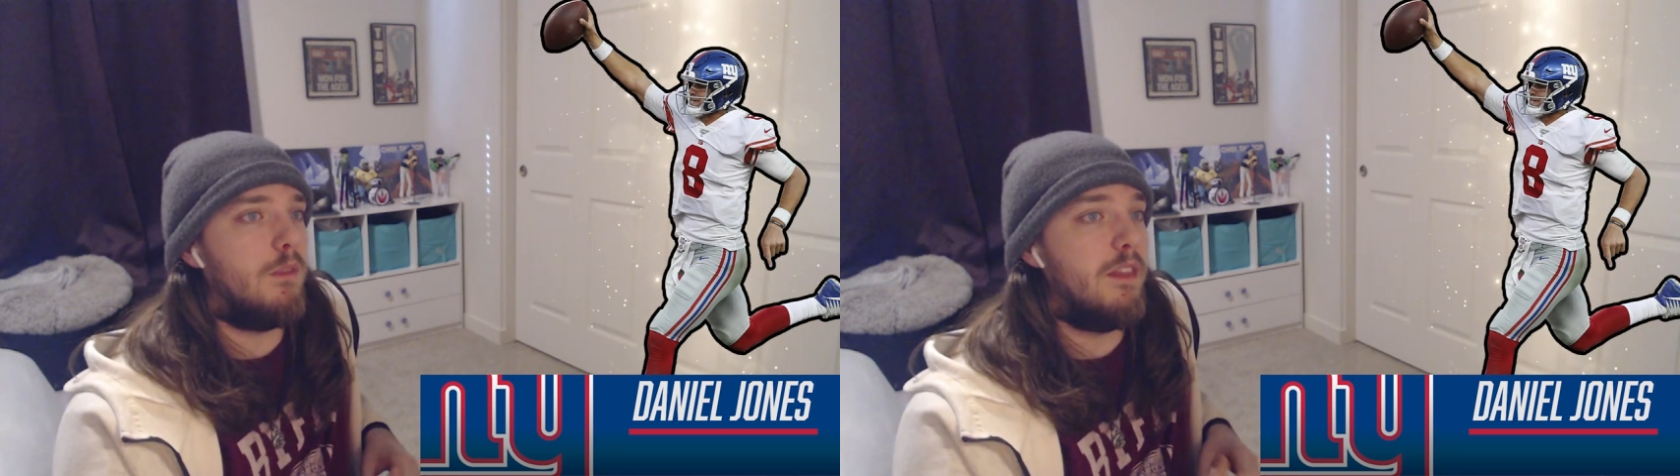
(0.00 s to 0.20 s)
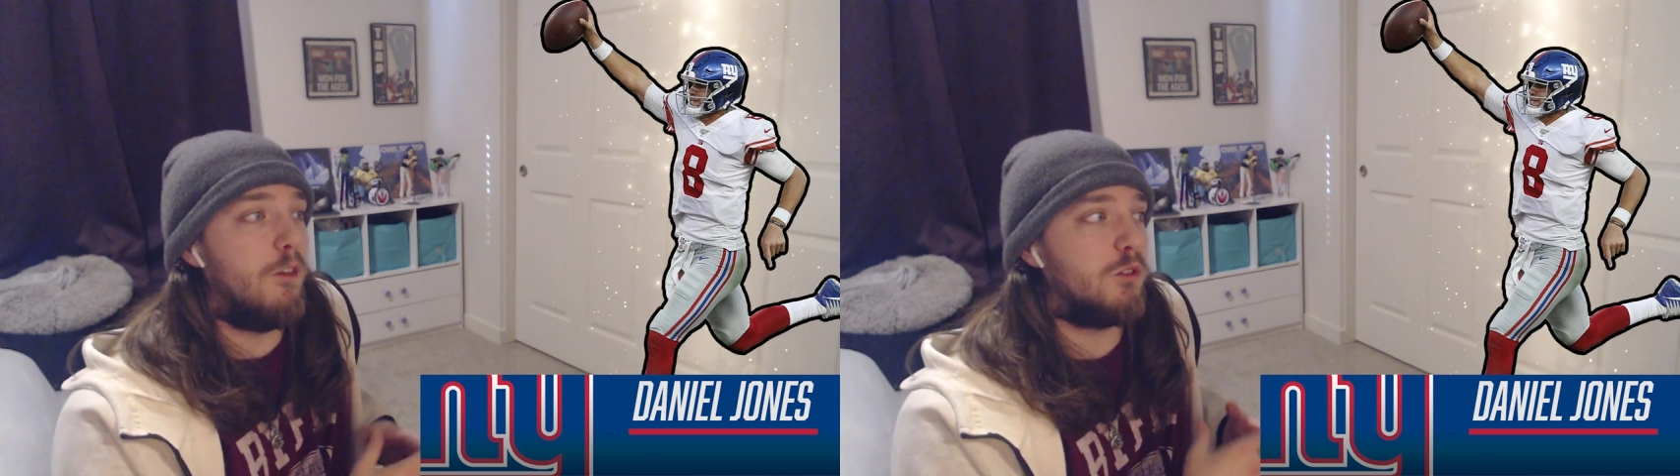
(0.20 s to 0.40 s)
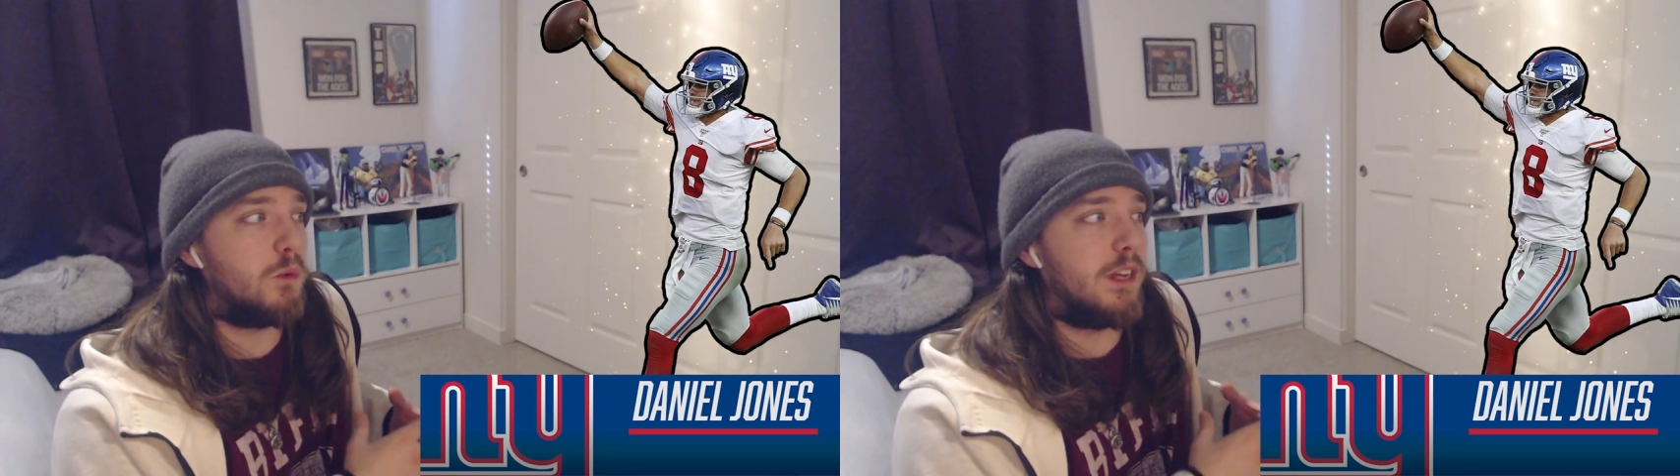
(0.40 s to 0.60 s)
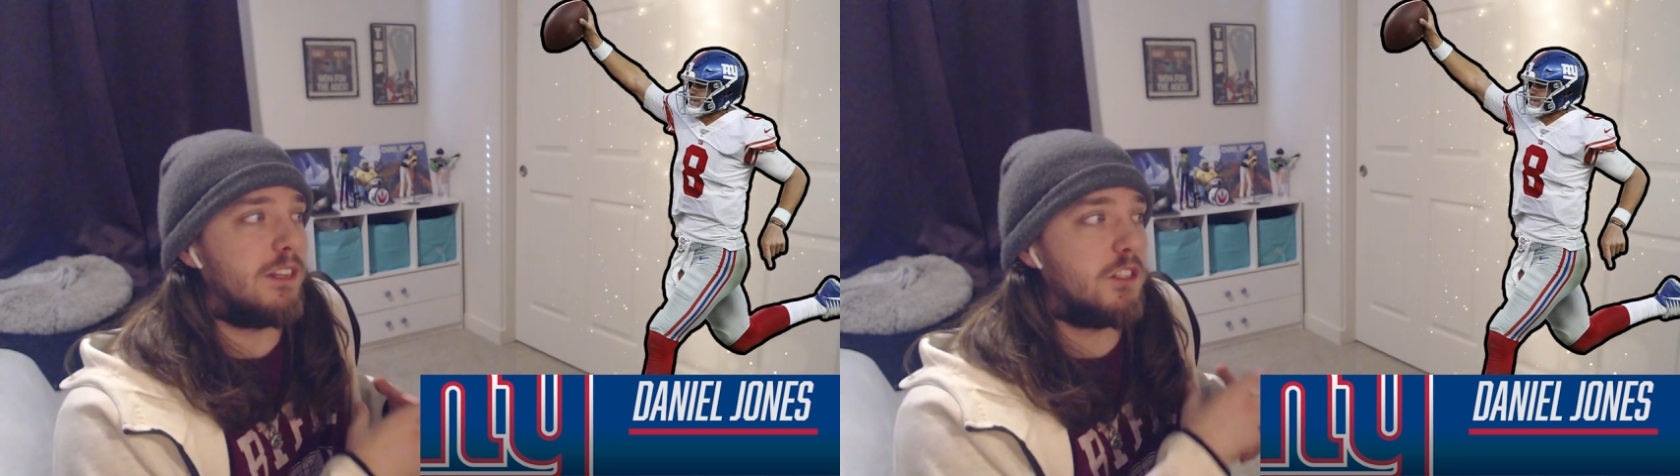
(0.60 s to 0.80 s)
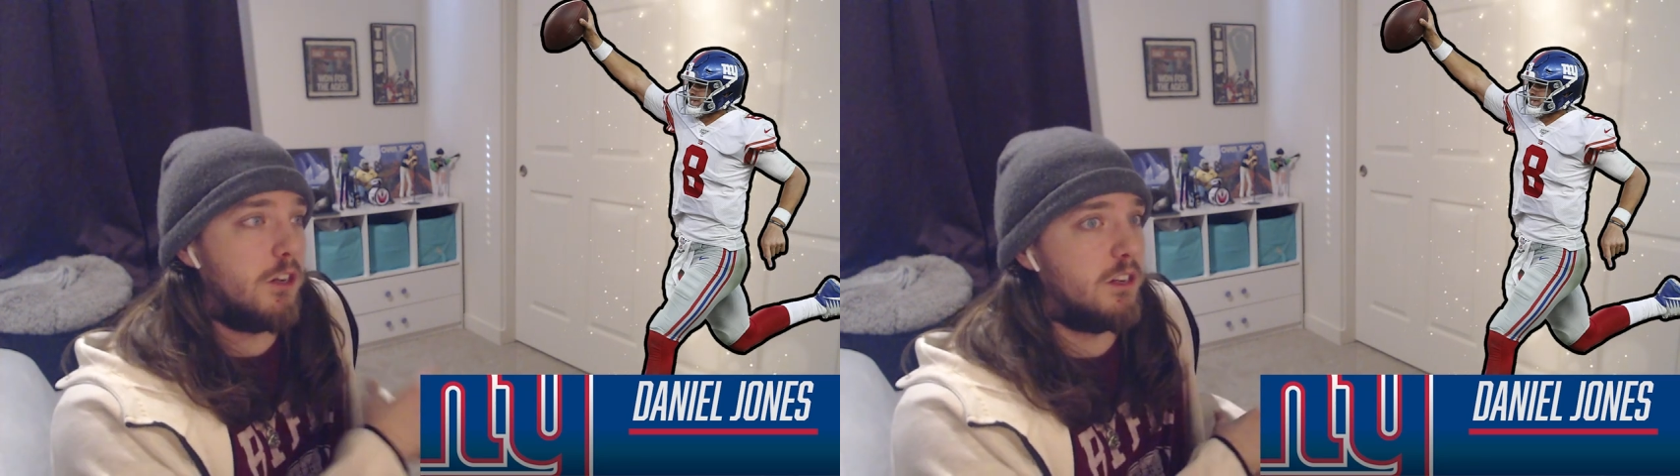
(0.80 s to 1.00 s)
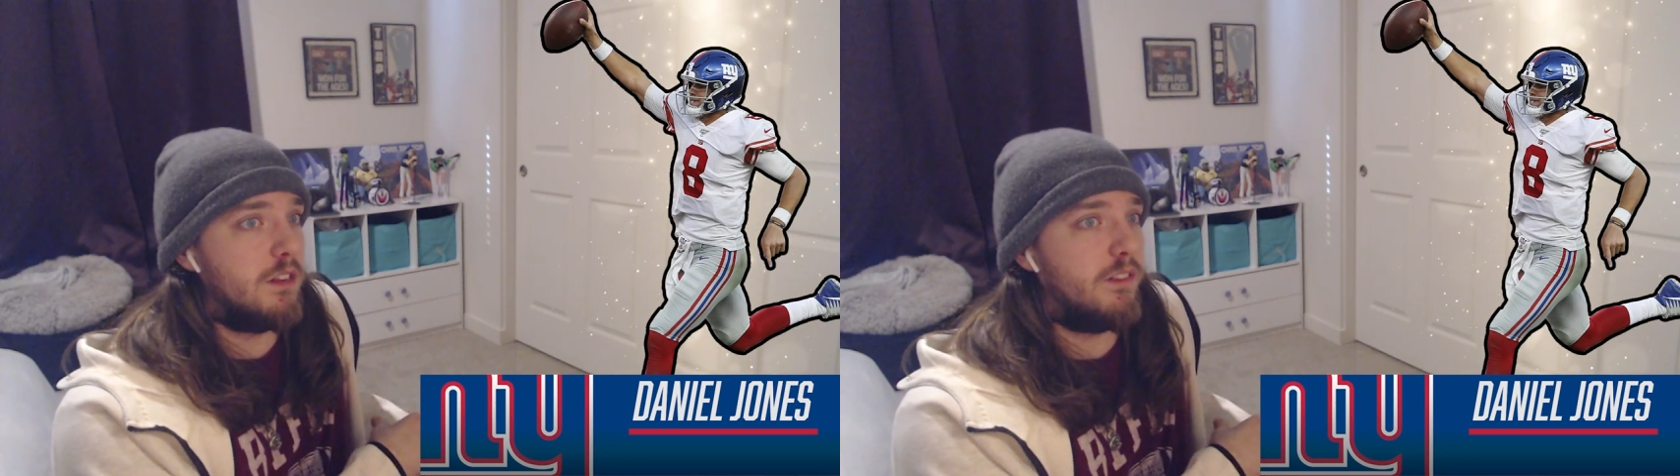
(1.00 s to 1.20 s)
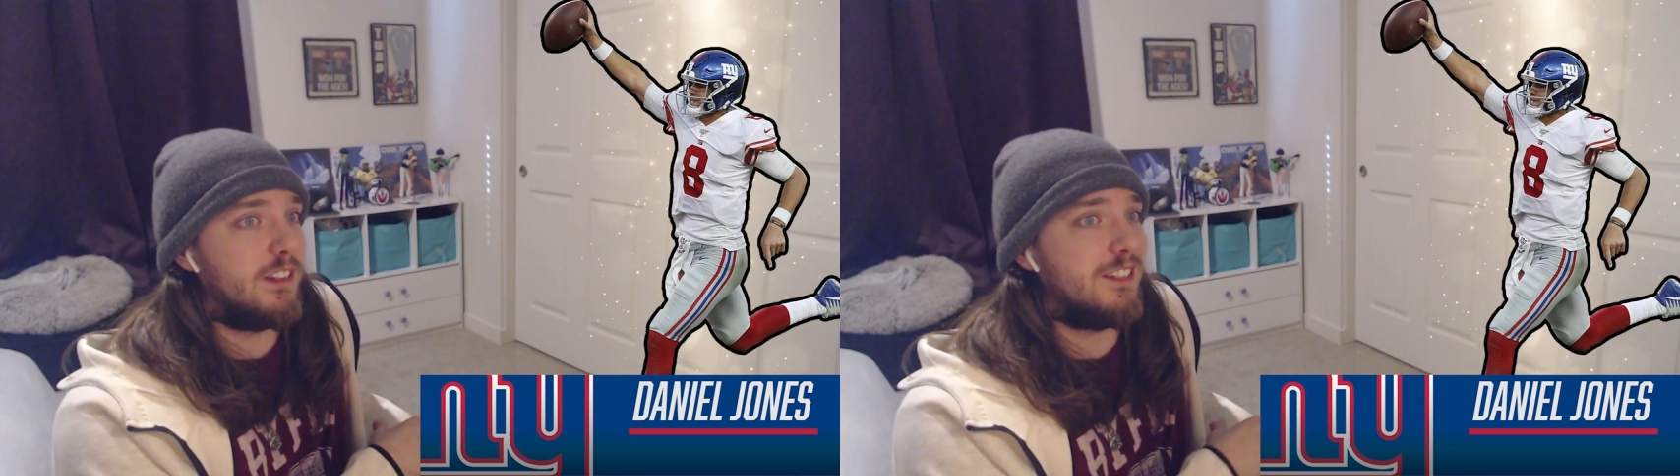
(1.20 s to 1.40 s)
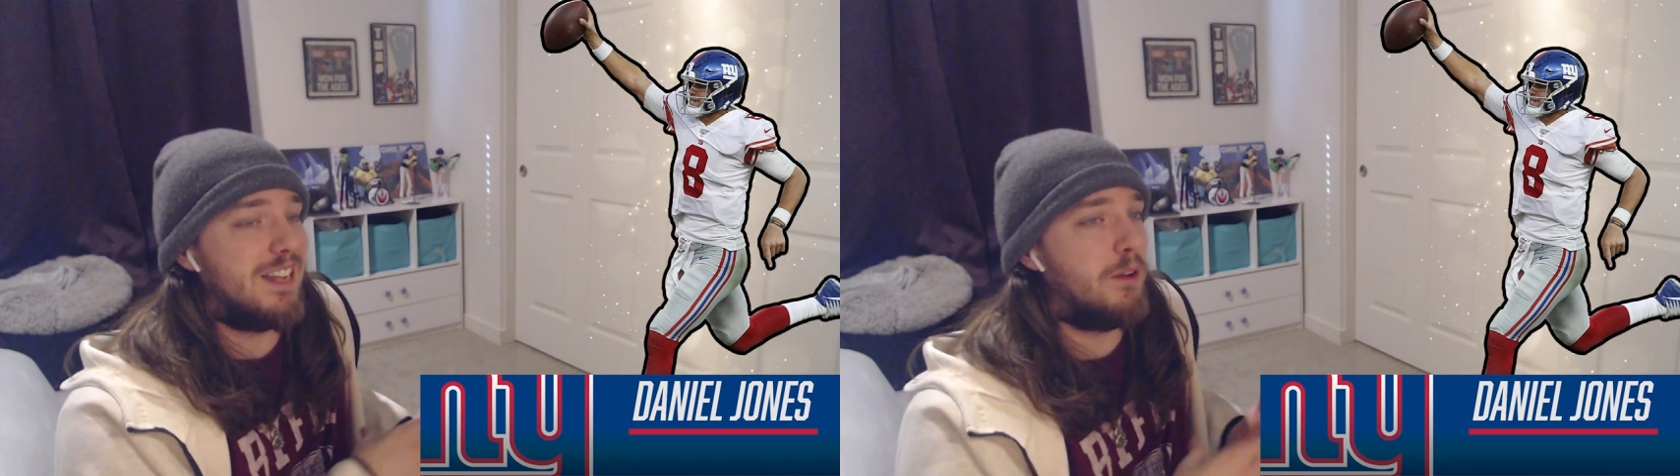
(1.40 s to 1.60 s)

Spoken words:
And those were against good defenses.